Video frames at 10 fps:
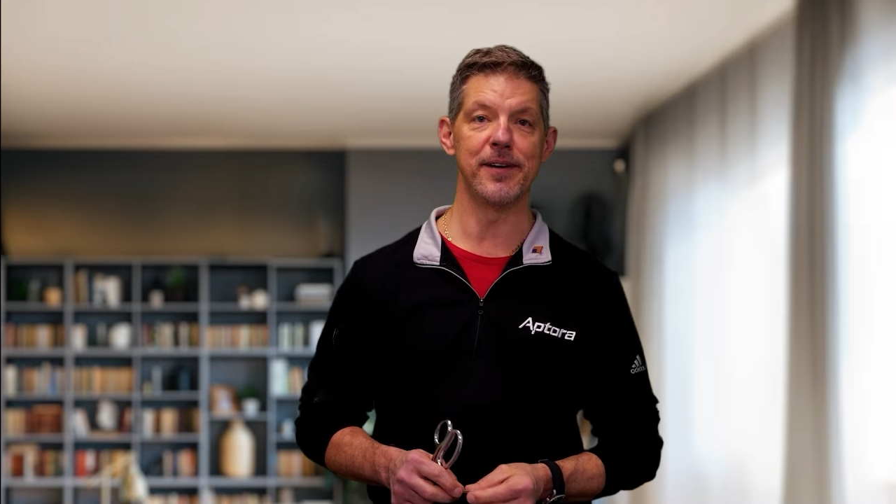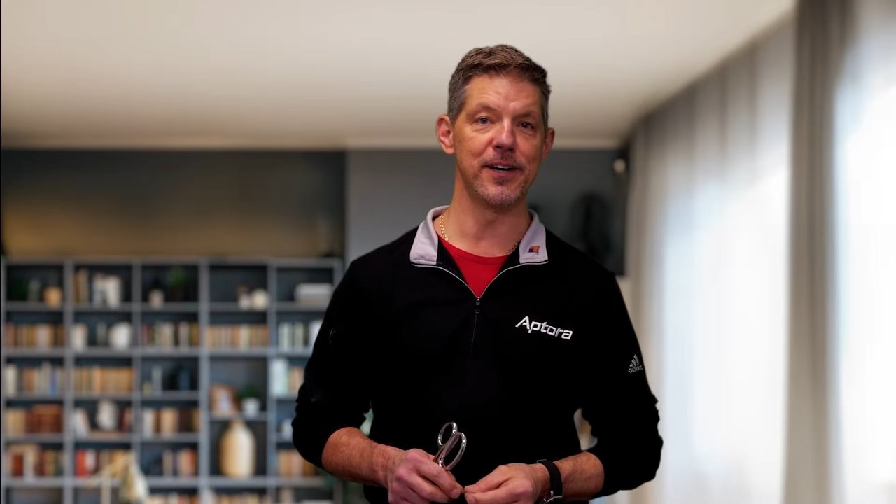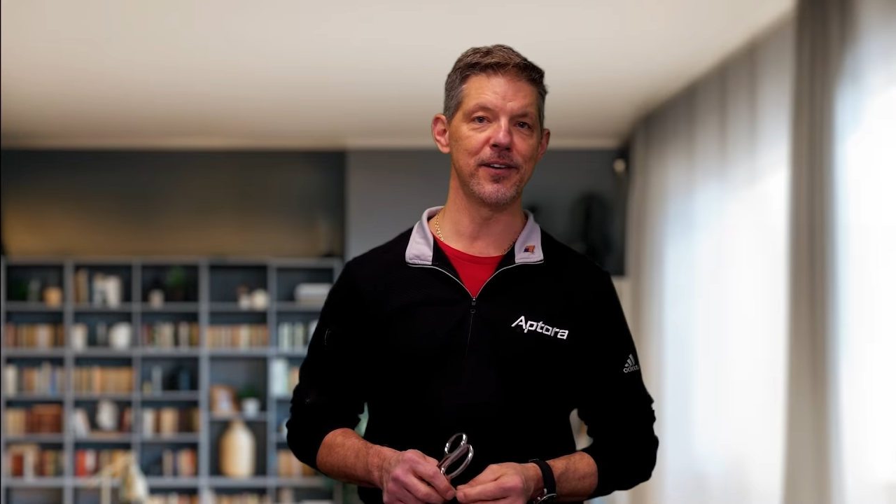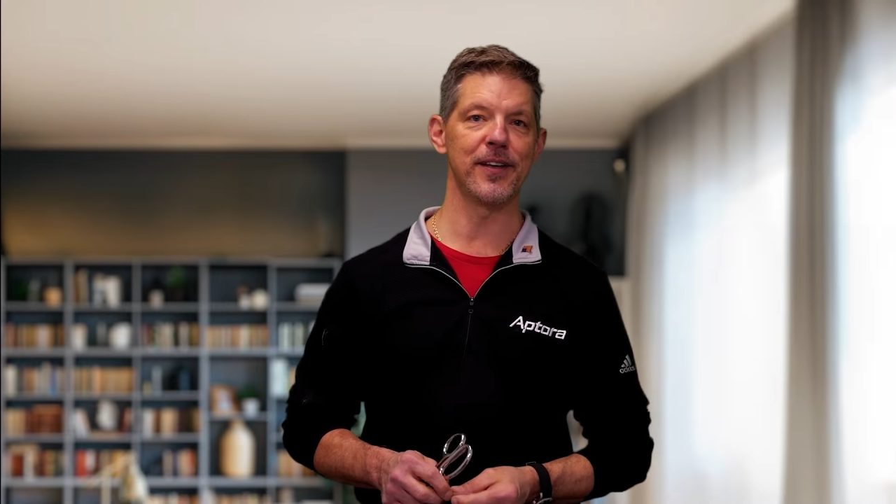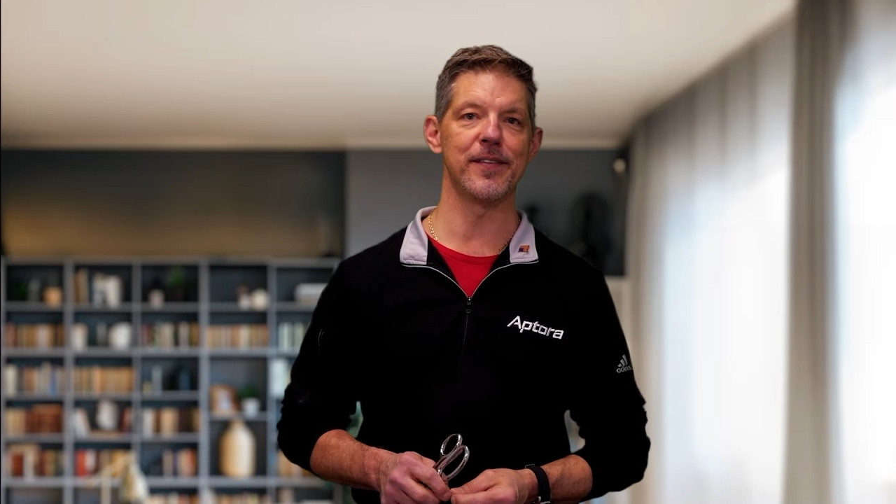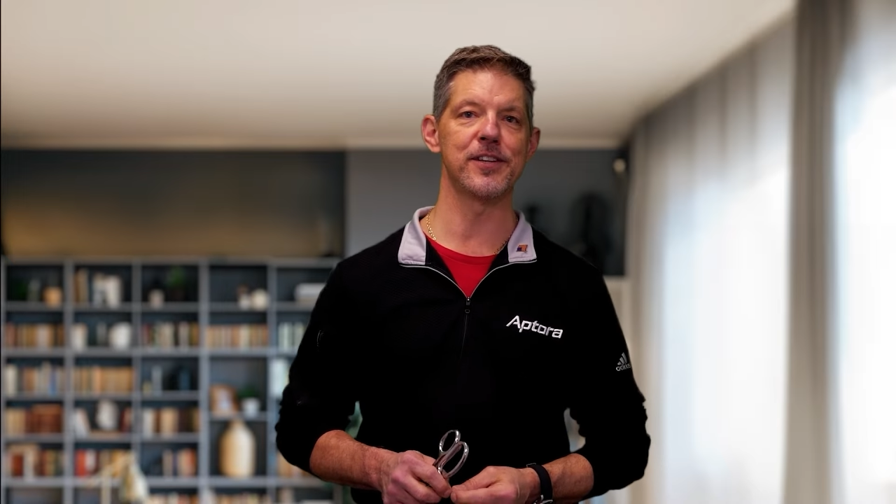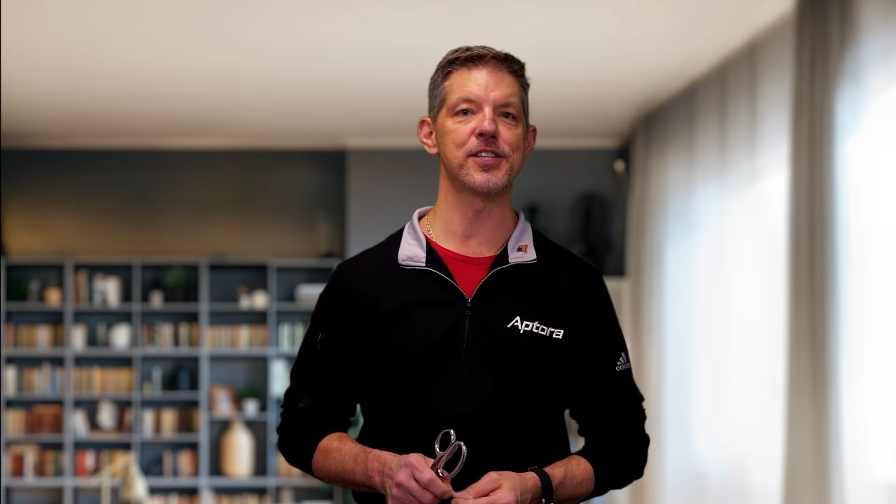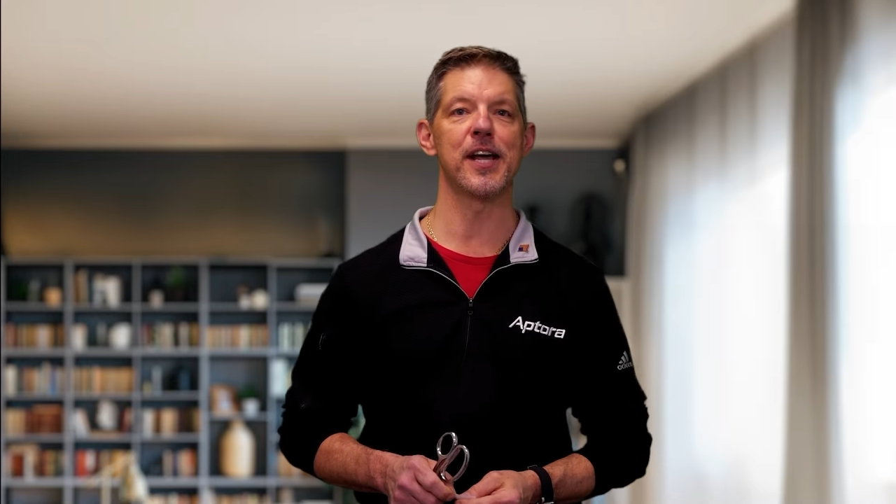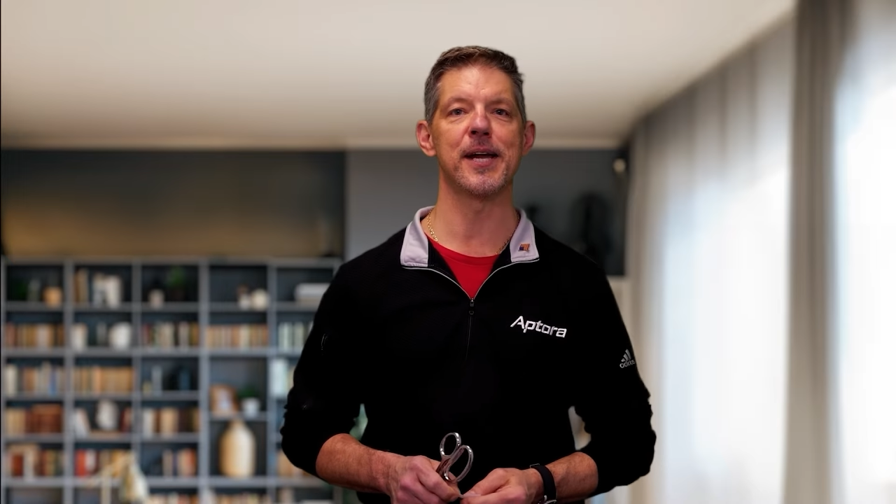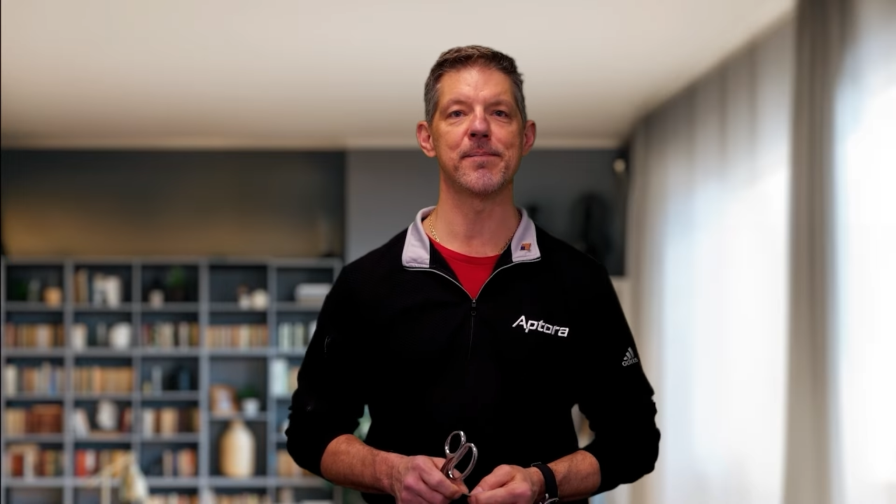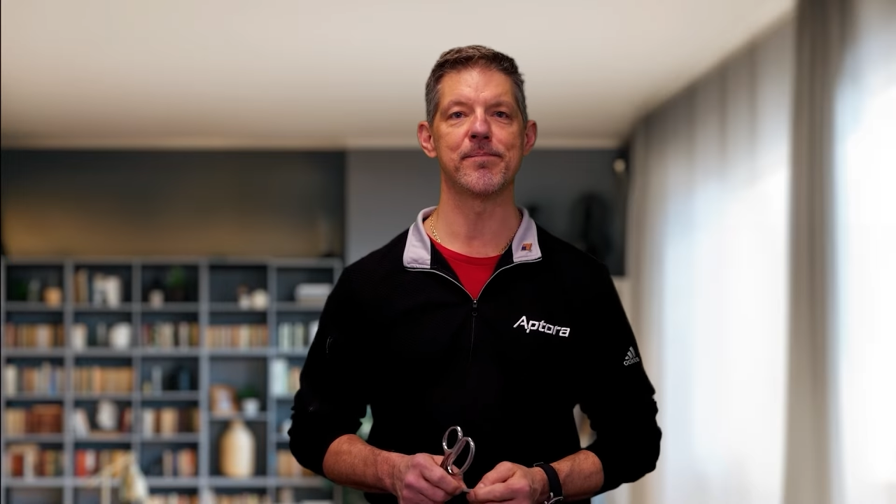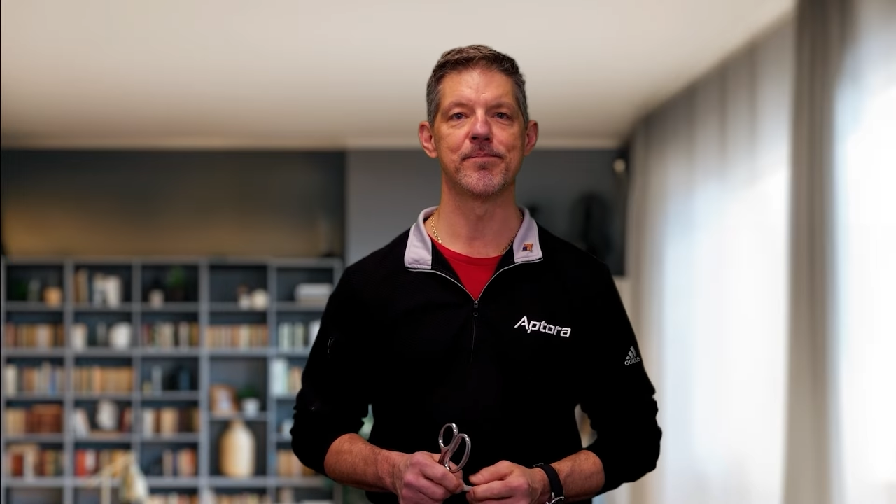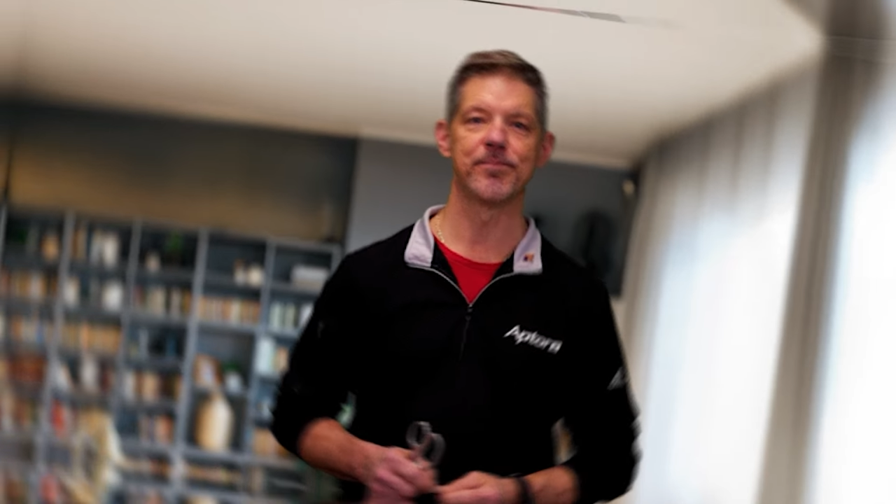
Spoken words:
nearly the same.